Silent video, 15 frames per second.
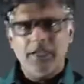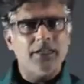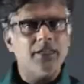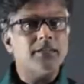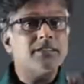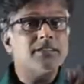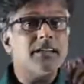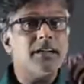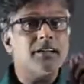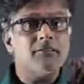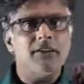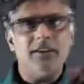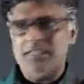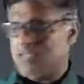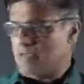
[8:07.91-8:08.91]
it is
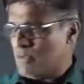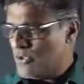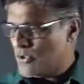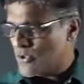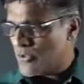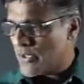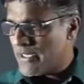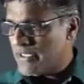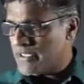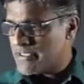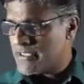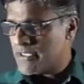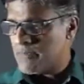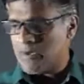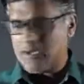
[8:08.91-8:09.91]
advisable to write
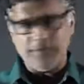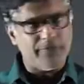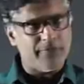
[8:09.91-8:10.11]
sigma